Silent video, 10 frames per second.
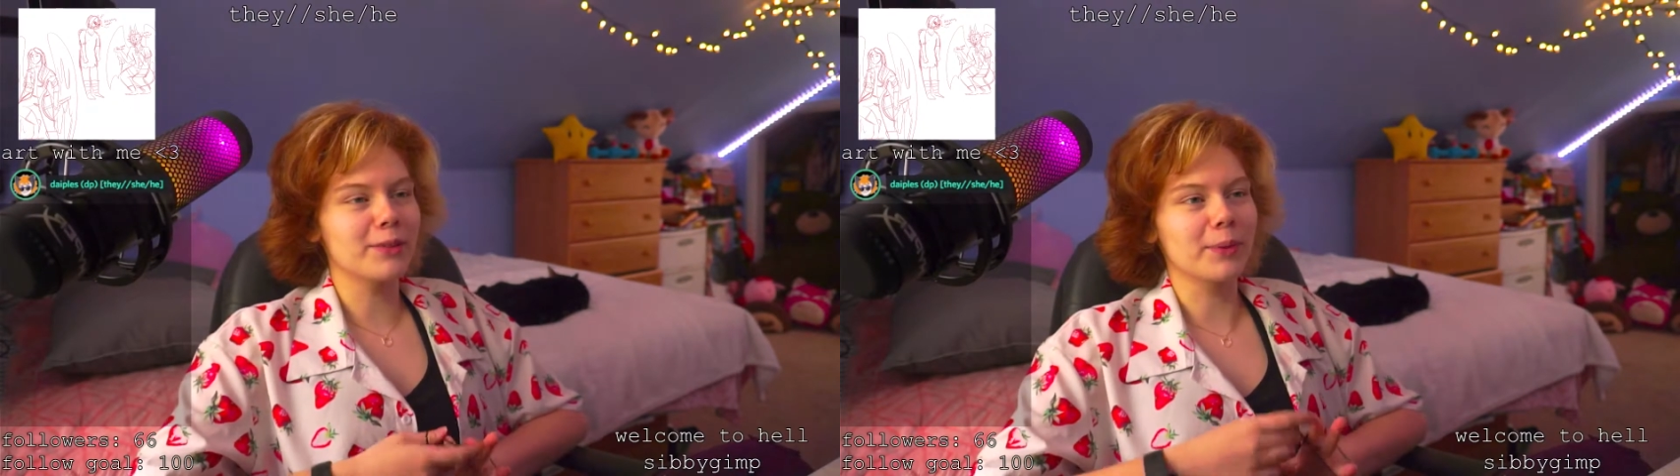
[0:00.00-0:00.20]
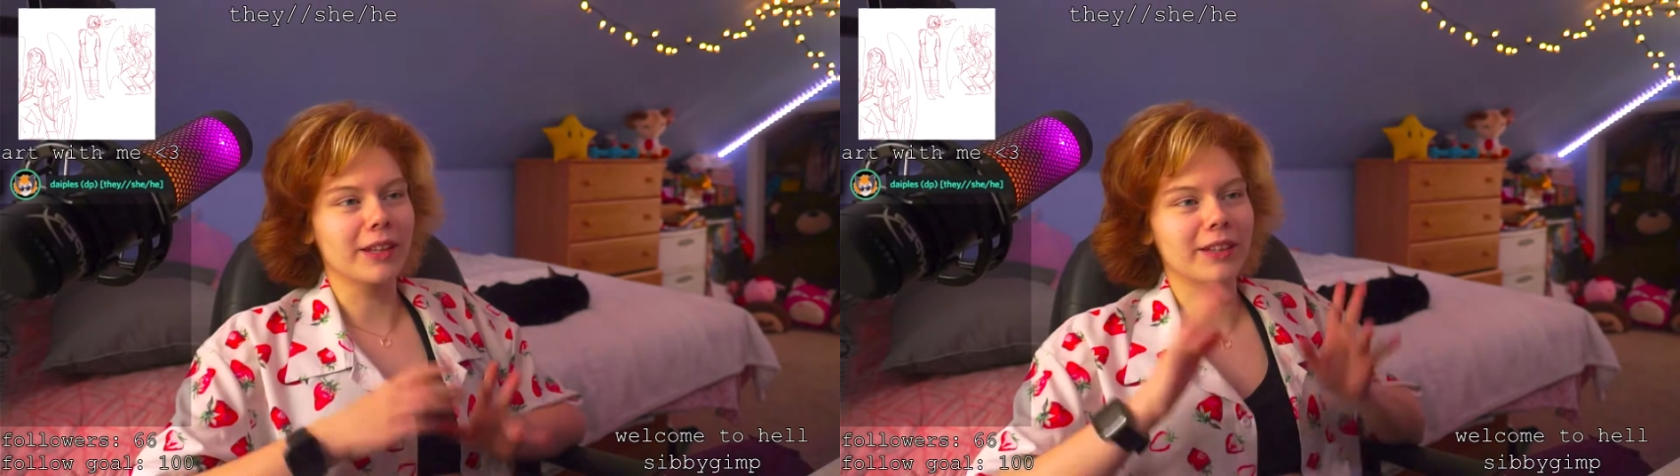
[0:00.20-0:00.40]

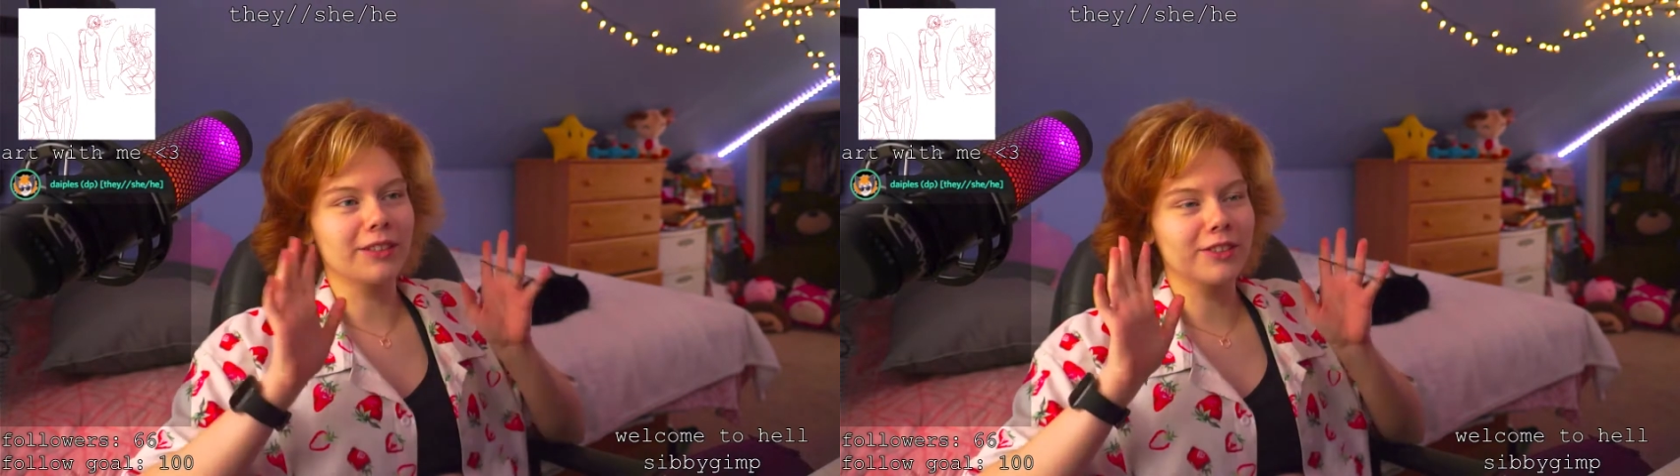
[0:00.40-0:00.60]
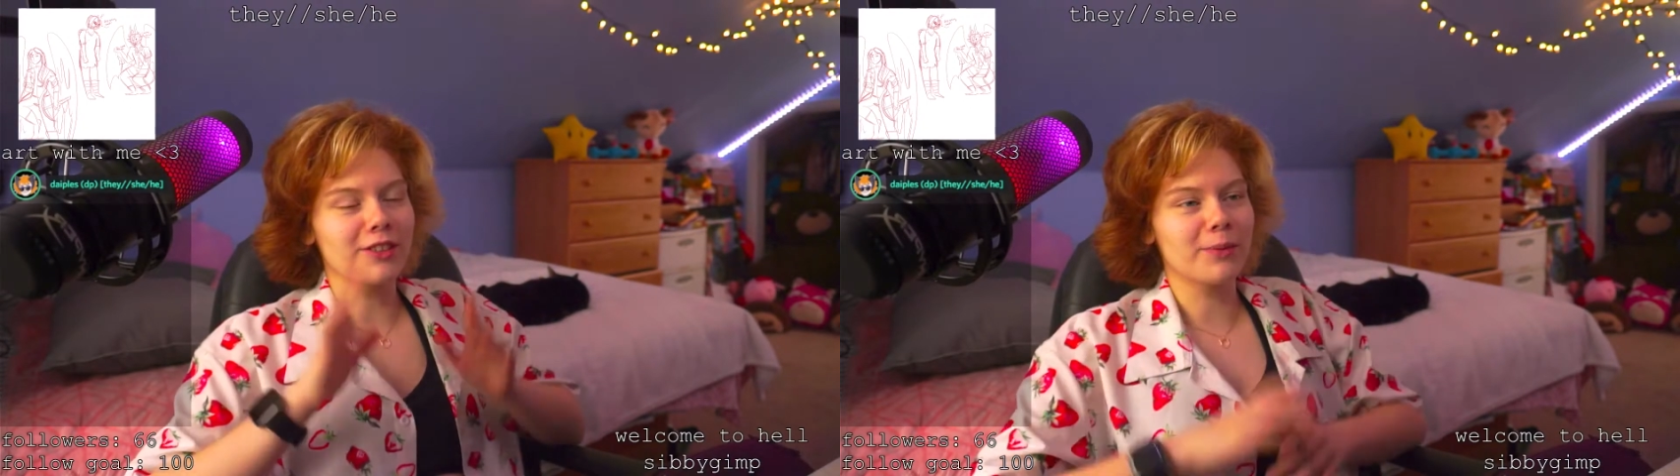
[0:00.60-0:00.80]
really
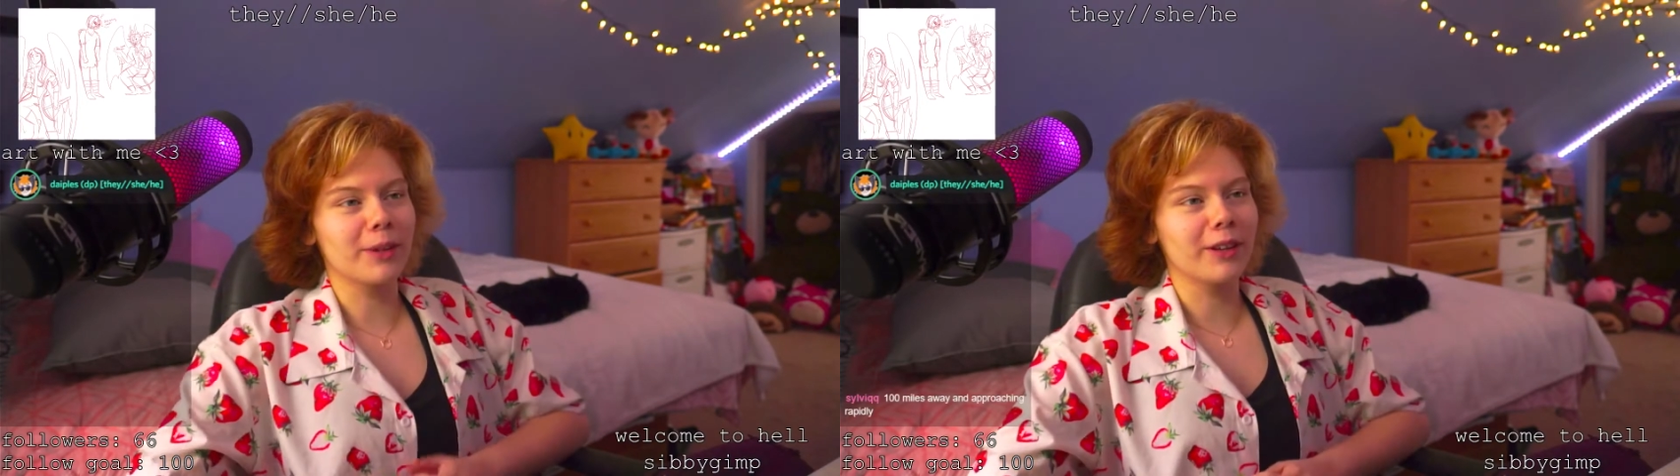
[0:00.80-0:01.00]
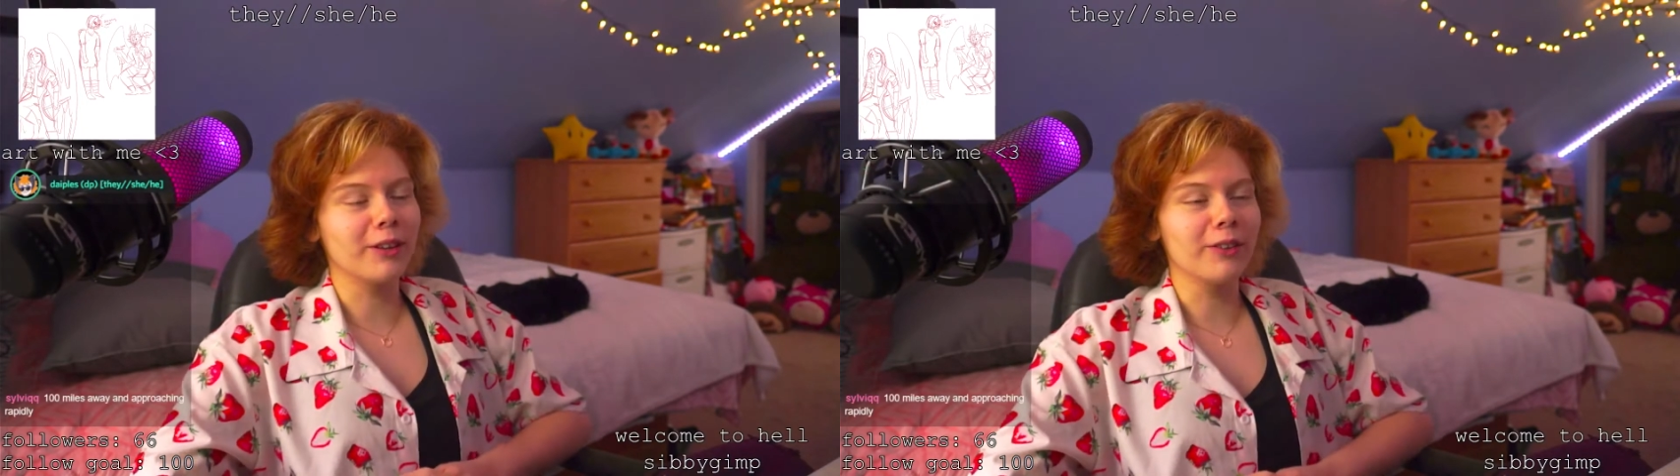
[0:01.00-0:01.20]

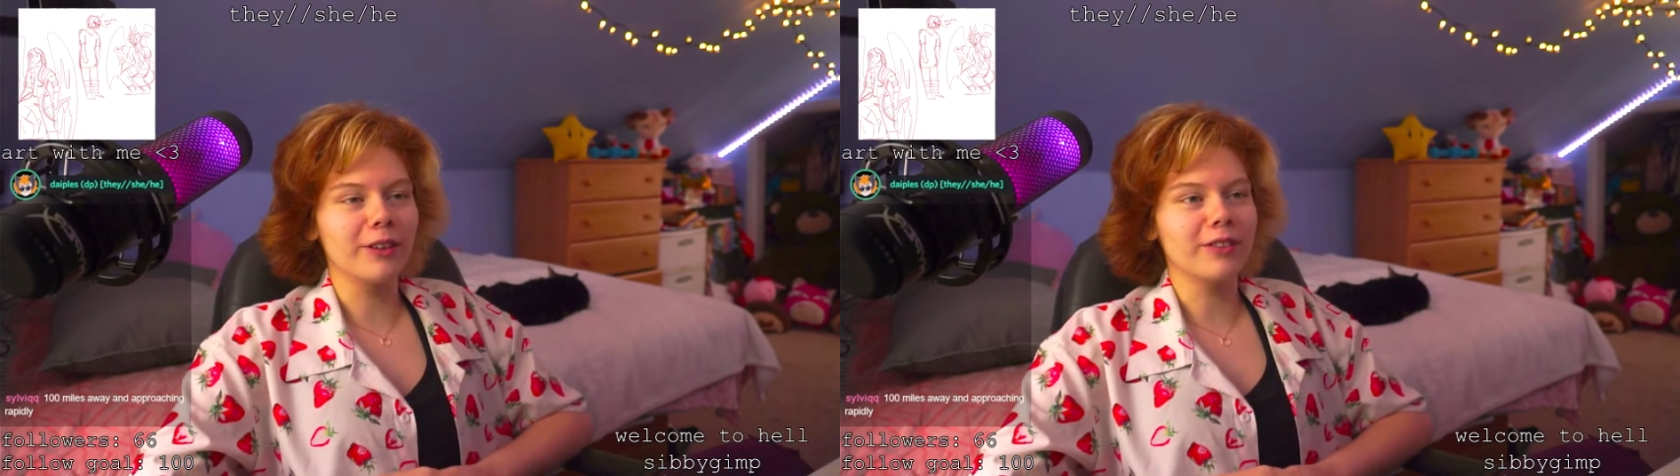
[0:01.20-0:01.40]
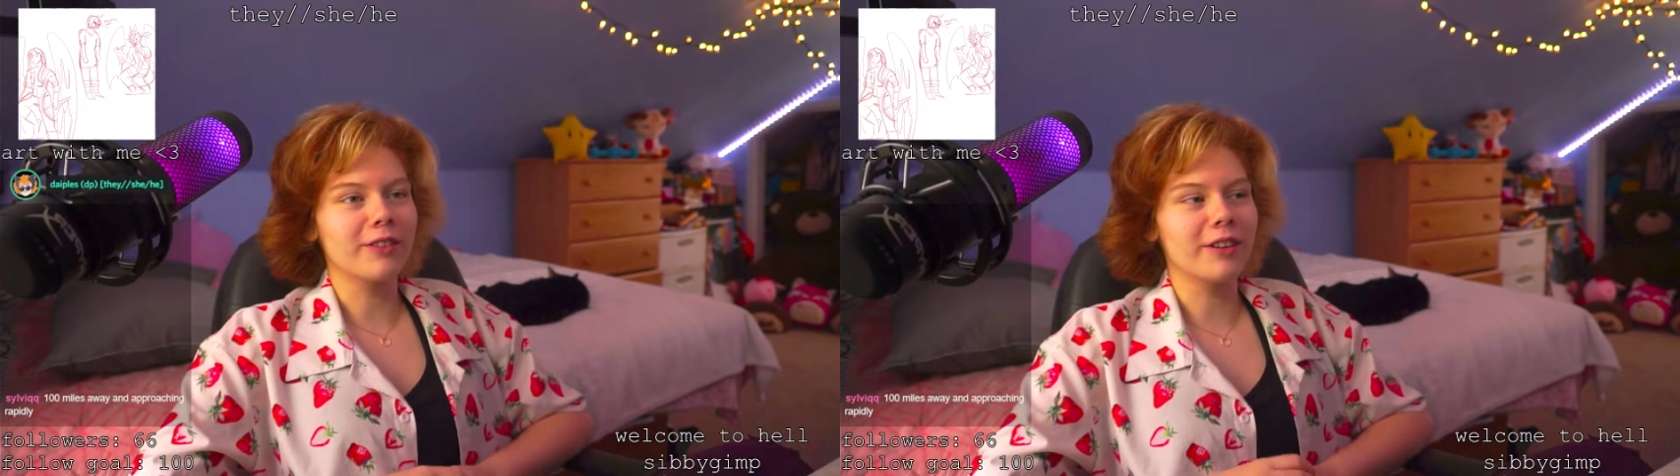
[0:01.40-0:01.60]
good
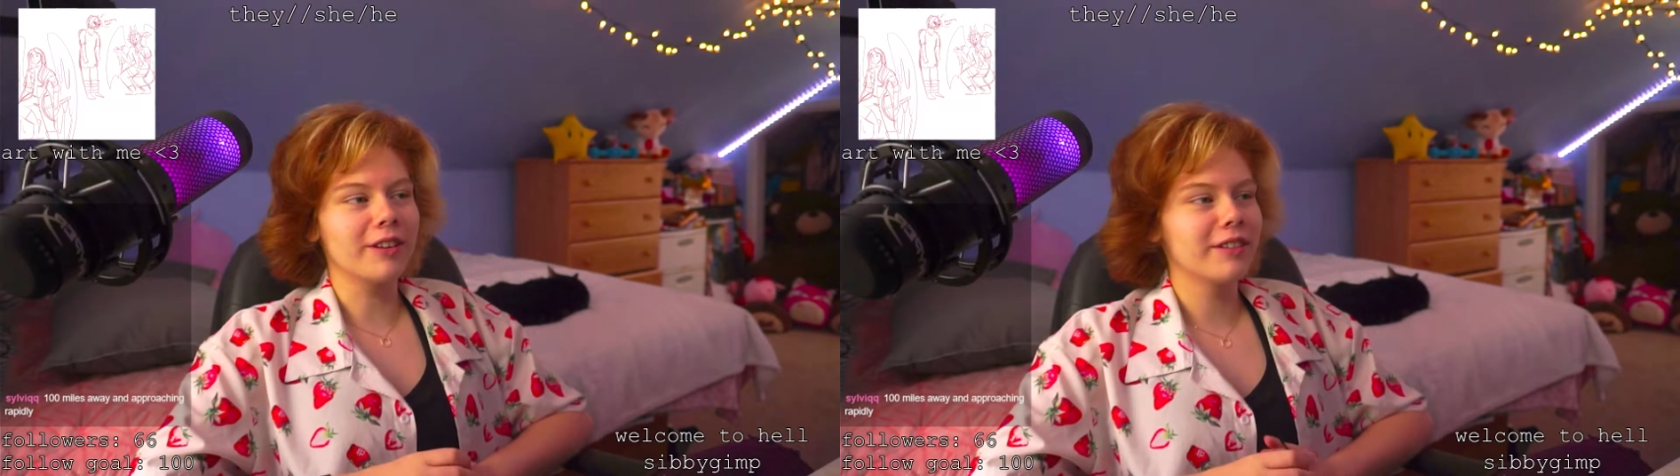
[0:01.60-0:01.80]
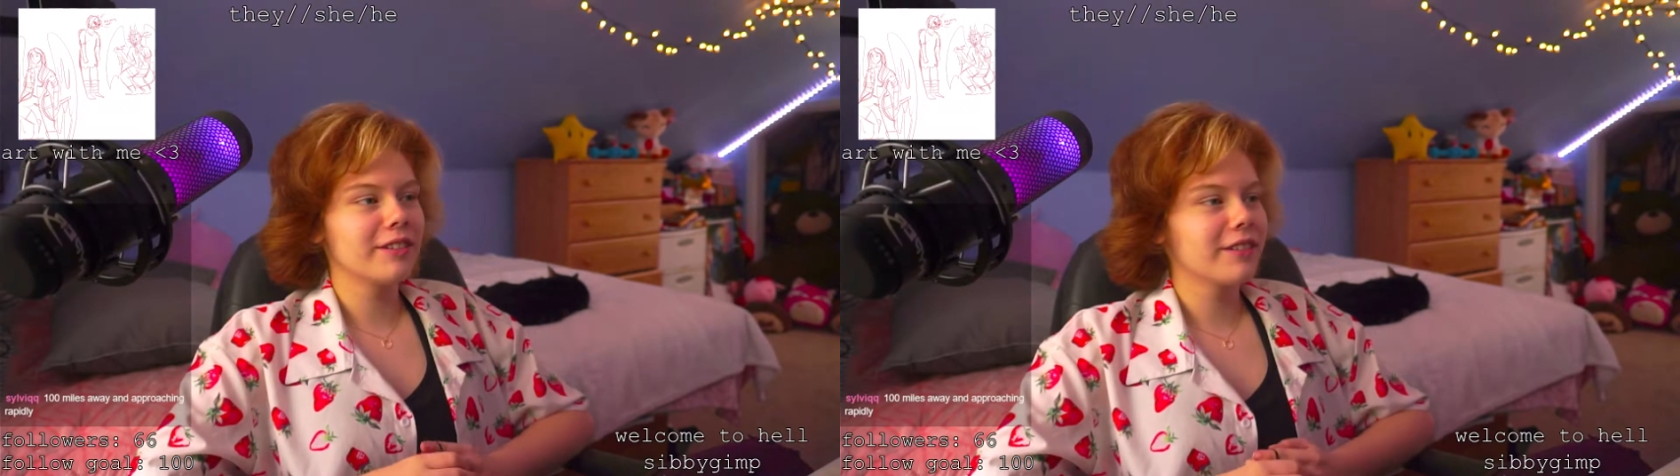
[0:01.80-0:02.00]
green screen.